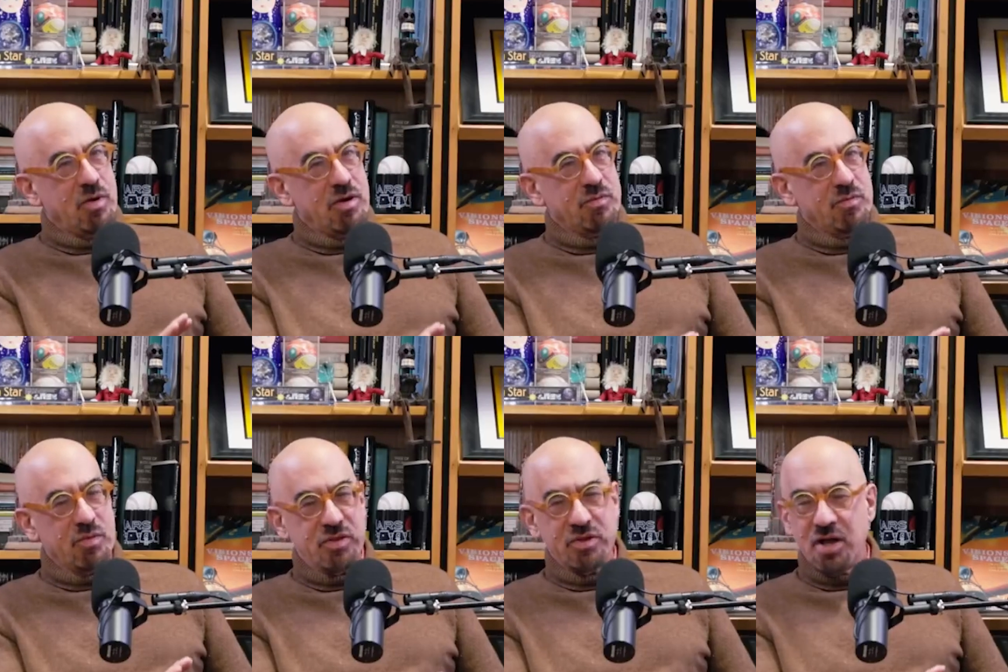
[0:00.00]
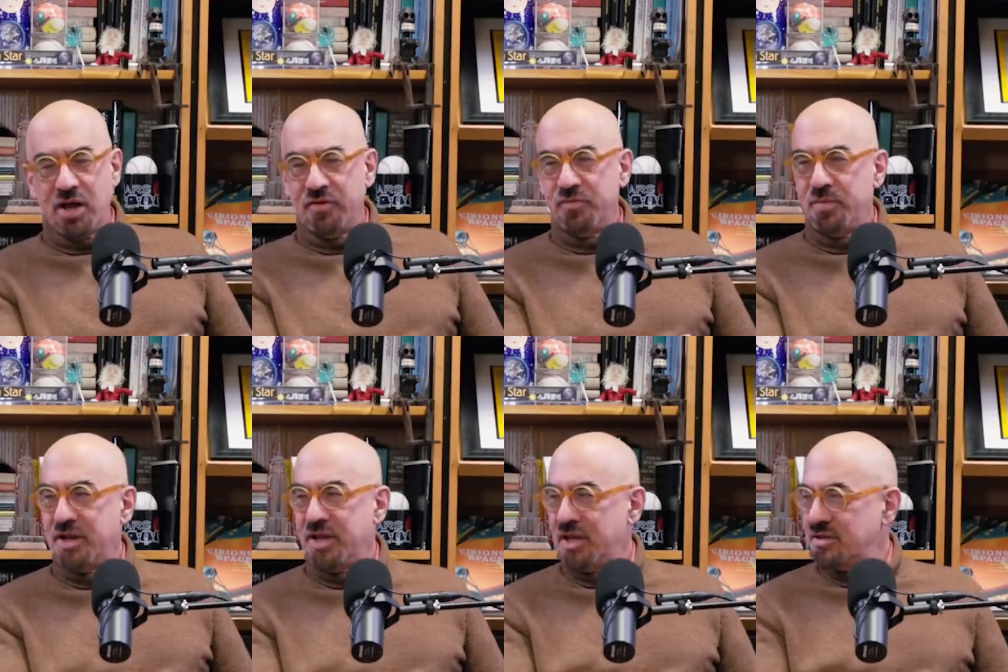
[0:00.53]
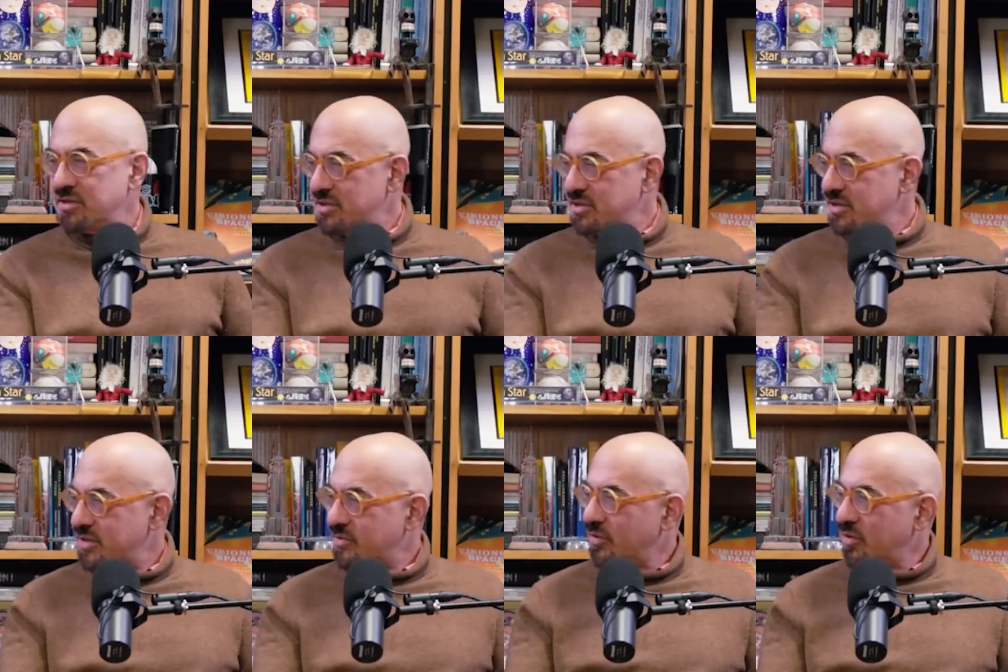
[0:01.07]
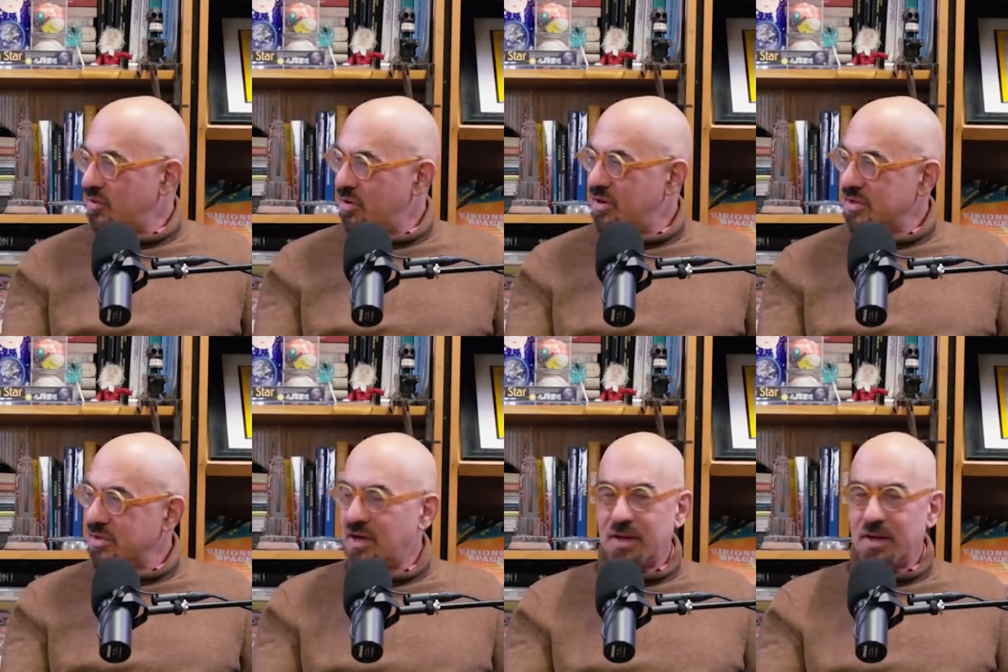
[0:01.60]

worked with government agencies for a long